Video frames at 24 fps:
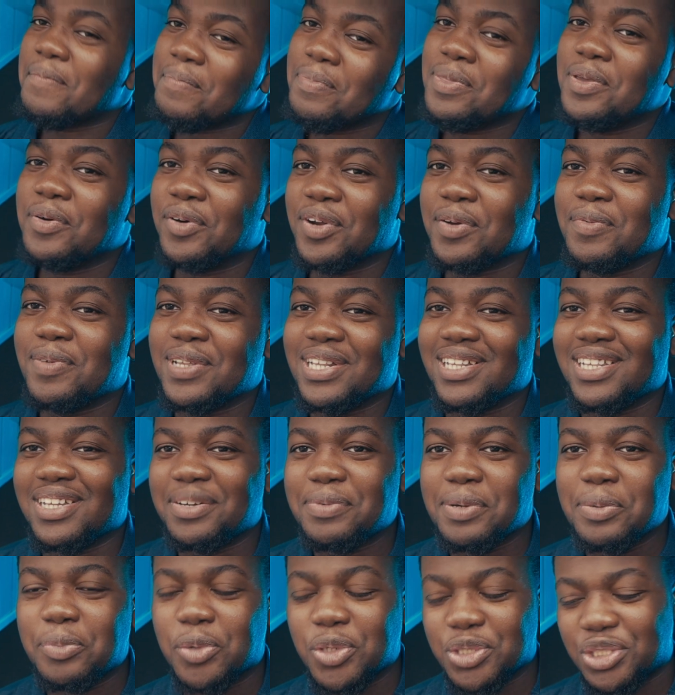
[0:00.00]
it would have been a
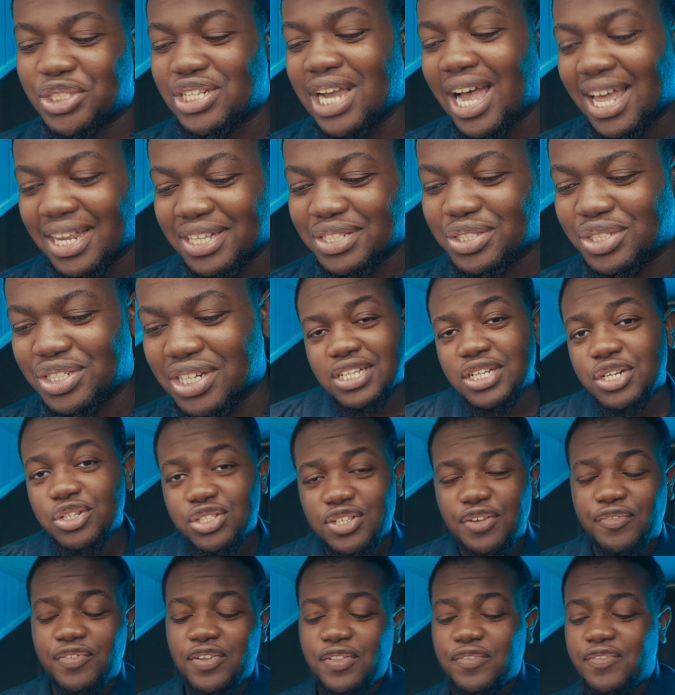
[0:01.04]
little bit more challenging. And
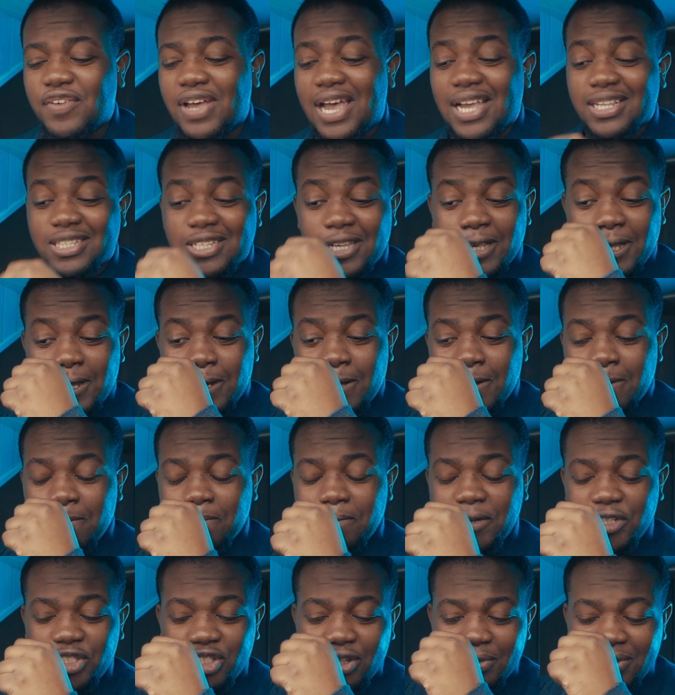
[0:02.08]
here's a fun fact.
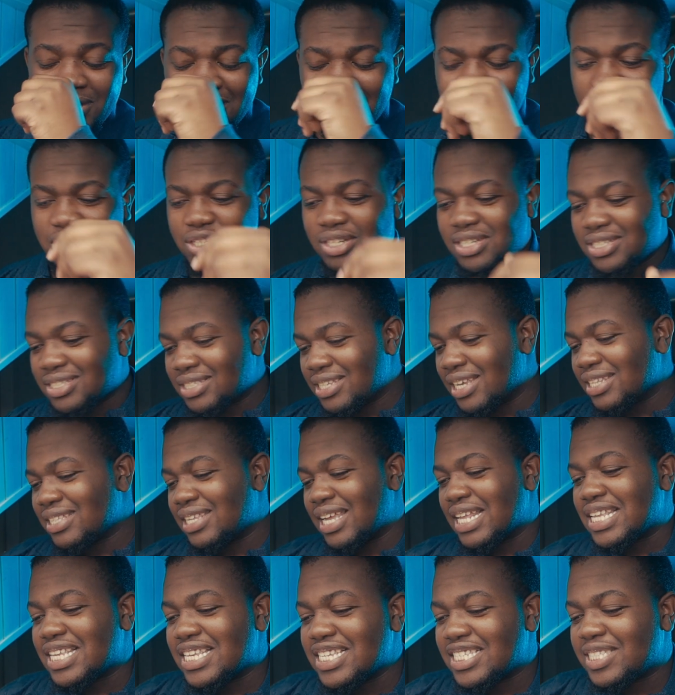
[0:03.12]
MrBeast actually said
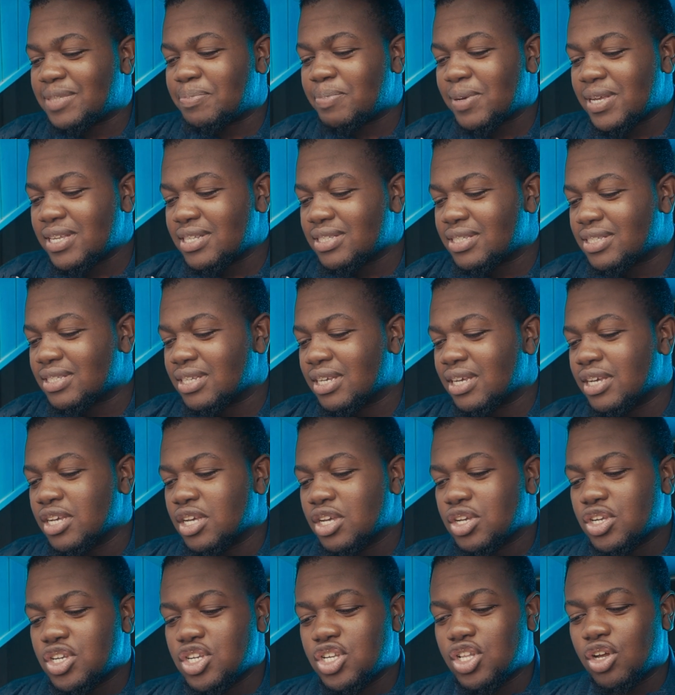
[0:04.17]
that he spends,
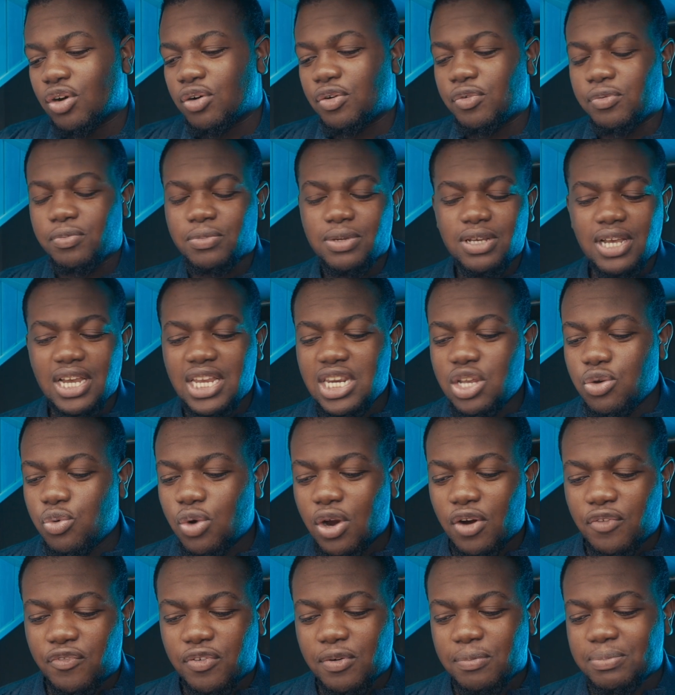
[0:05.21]
you know,
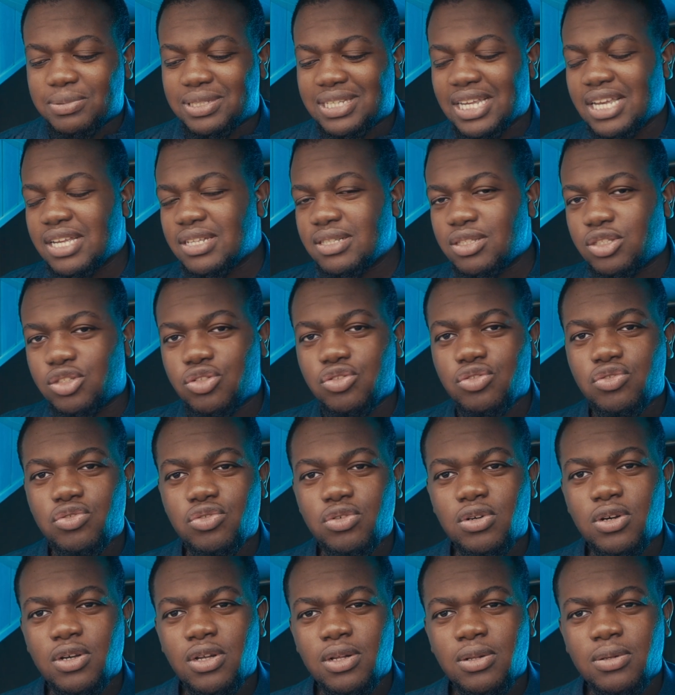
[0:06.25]
anywhere from $10,000
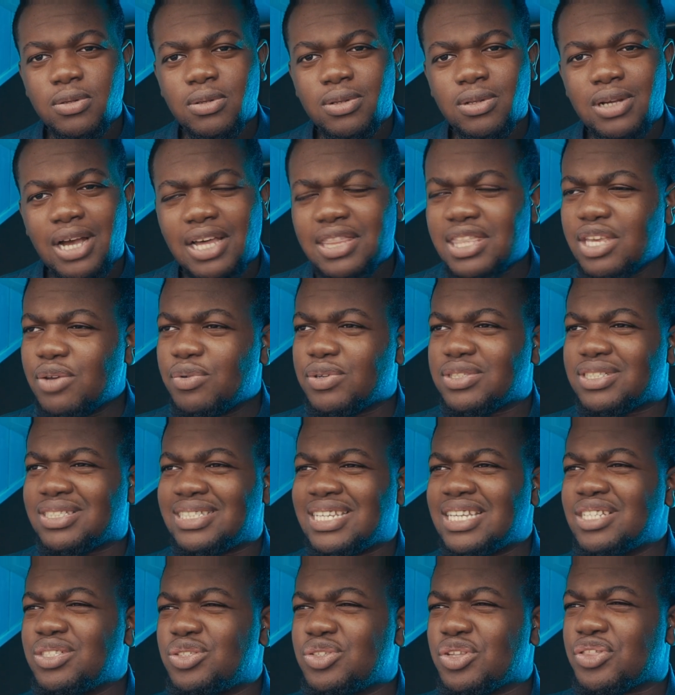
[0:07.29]
to, I think it was
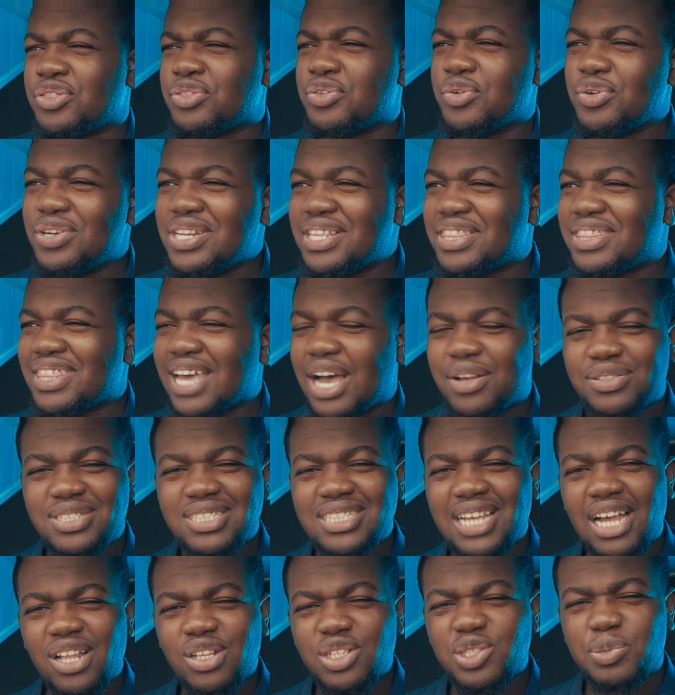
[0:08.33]
$10,000 to
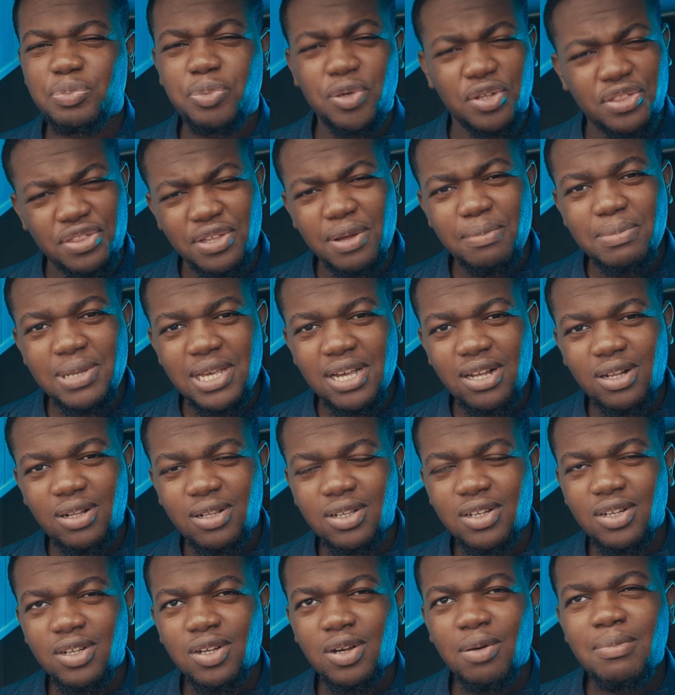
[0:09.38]
$30,000 per thumbnail.
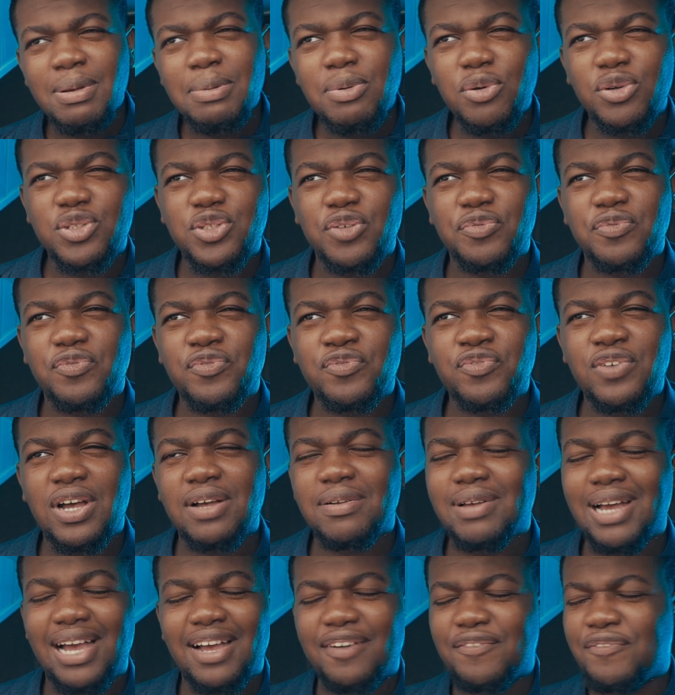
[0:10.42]
Maybe it was some
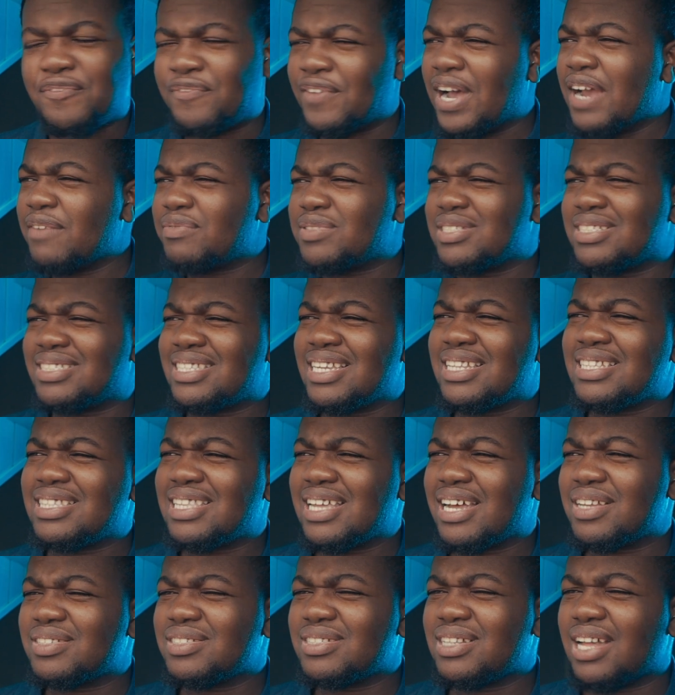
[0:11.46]
$5,000 to
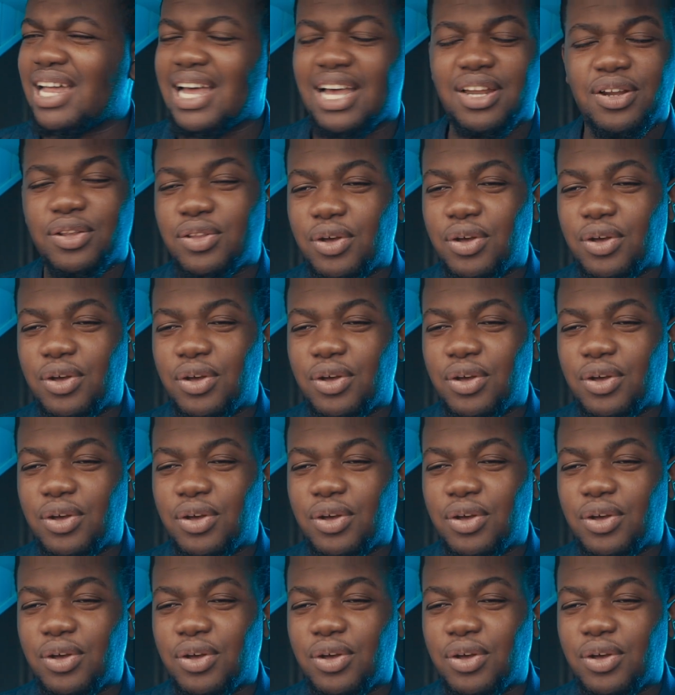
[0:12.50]
$10,000. I don't